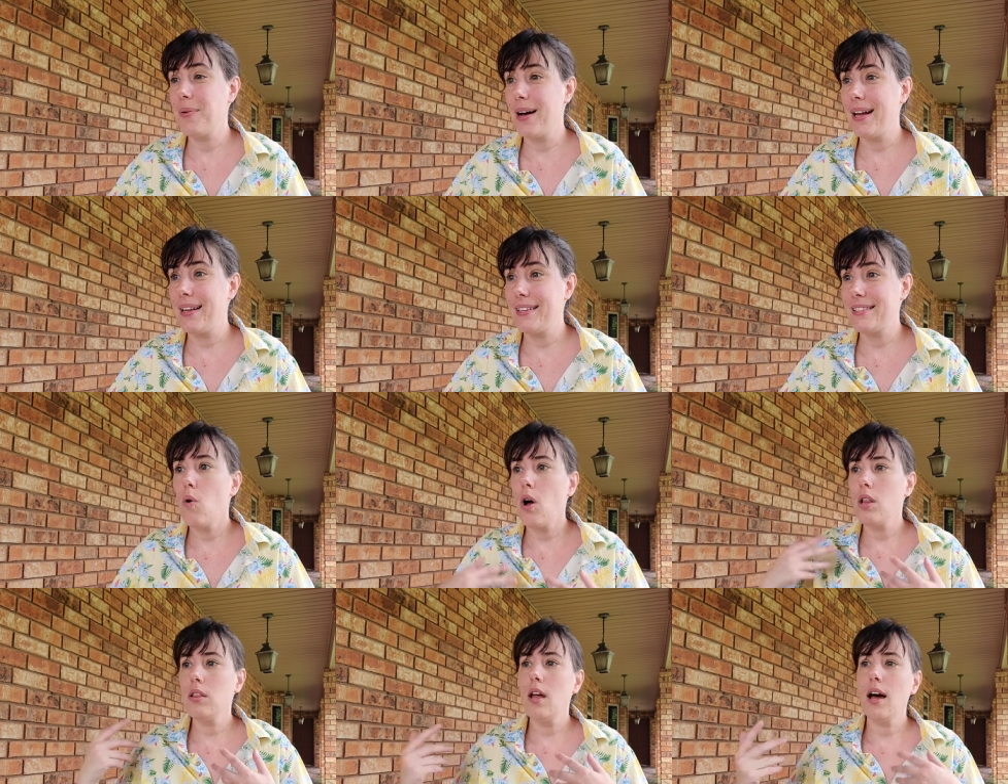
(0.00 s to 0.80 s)
But
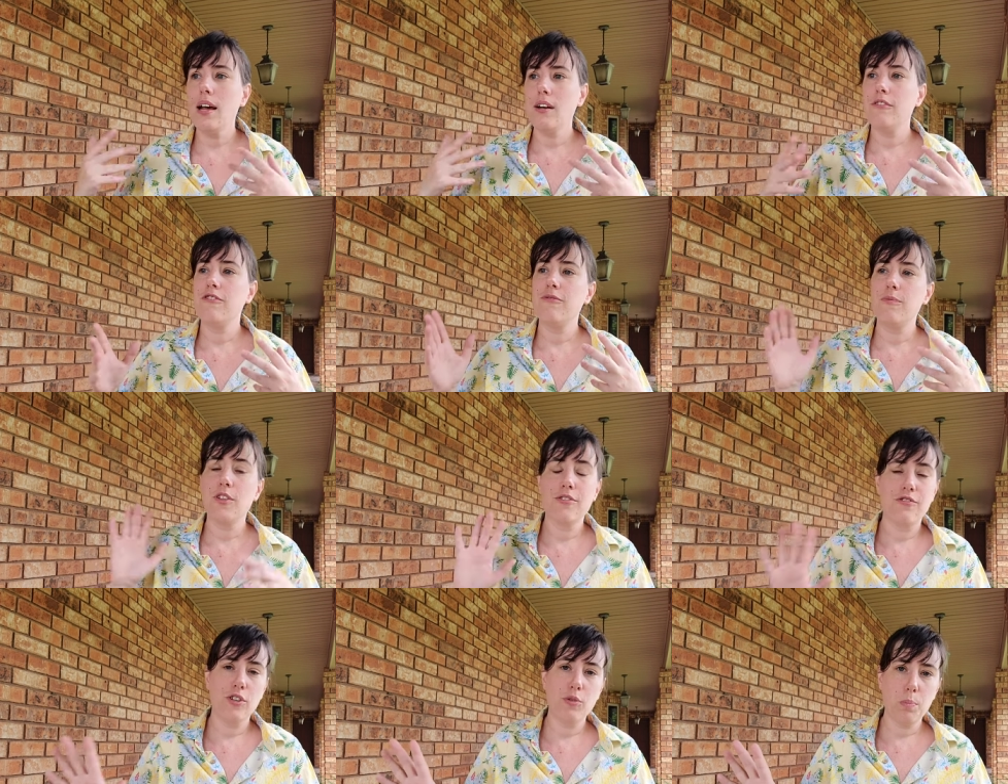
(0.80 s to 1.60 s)
so a lot of
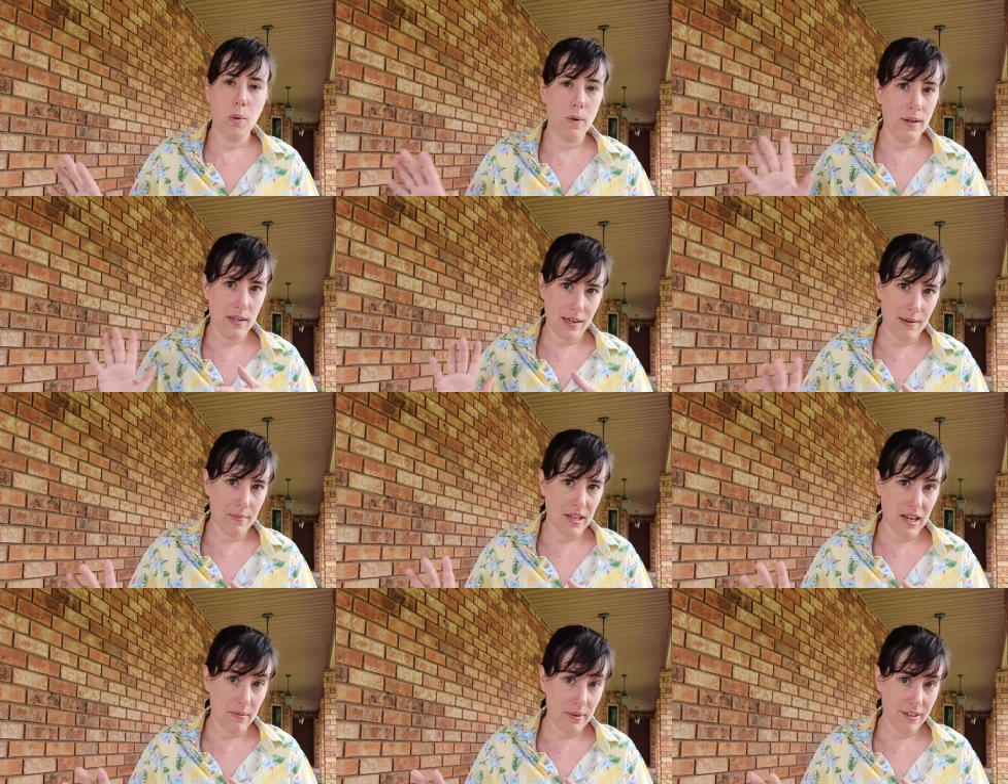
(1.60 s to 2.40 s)
the viewpoint
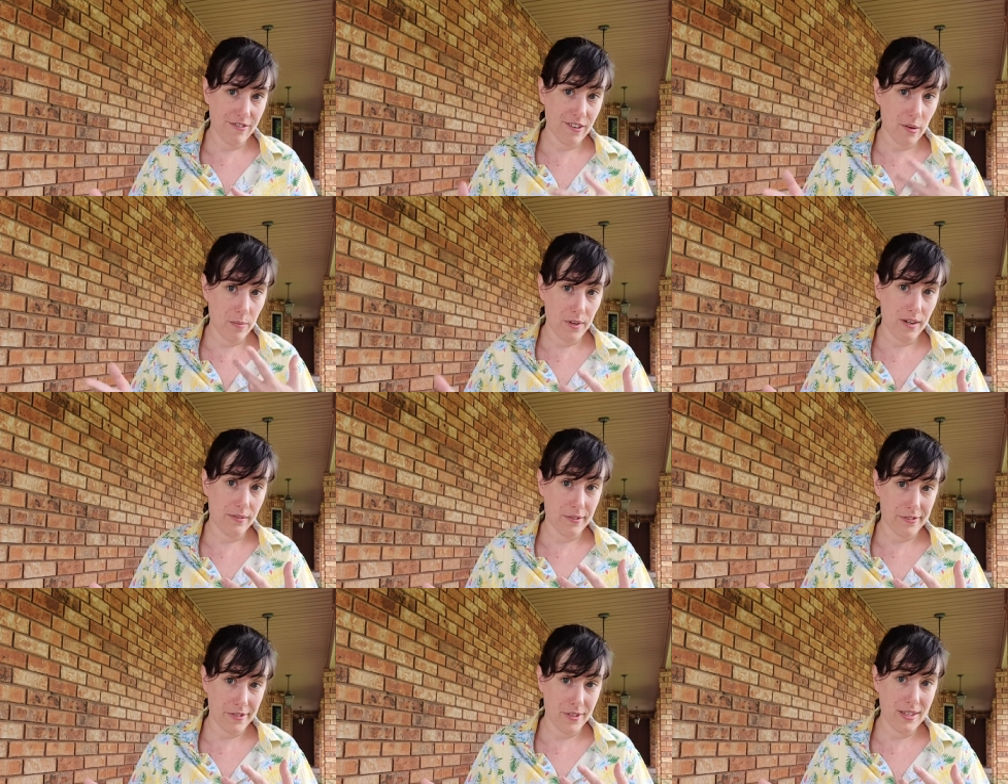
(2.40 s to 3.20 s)
I'm coming from when I
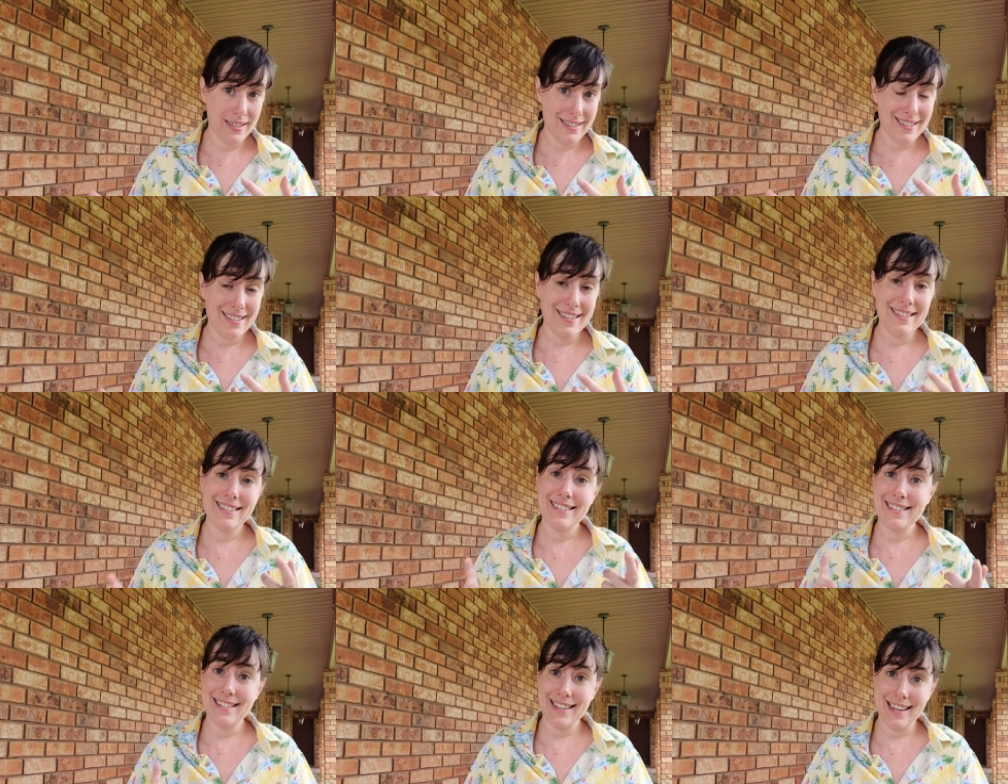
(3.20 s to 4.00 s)
review these
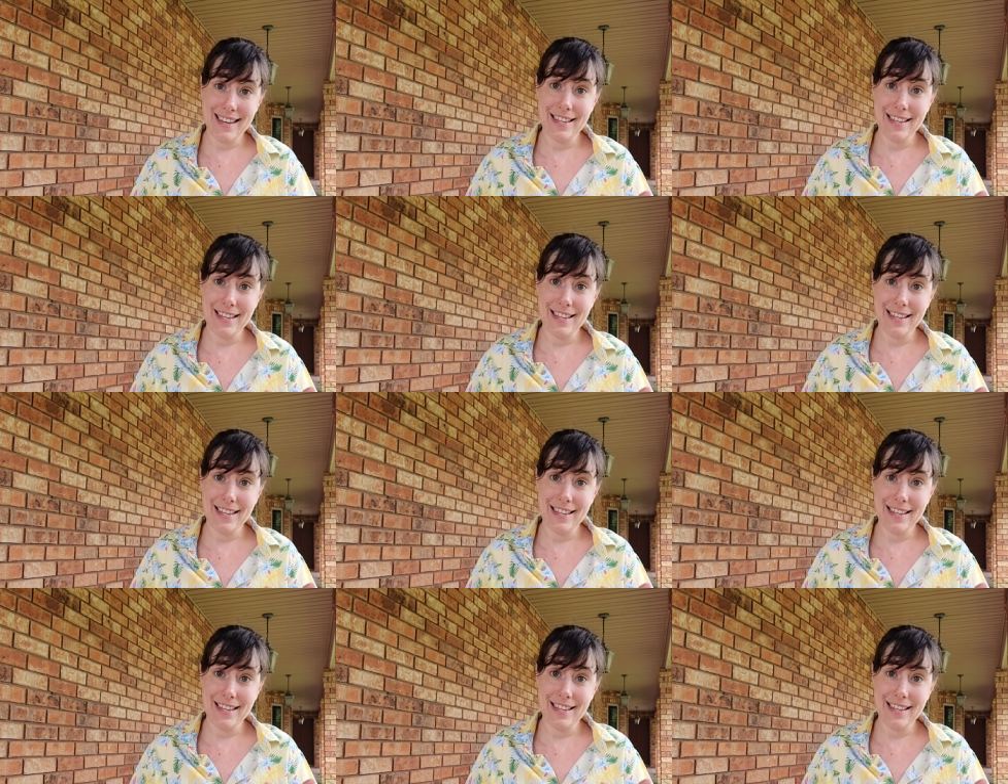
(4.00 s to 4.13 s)
things is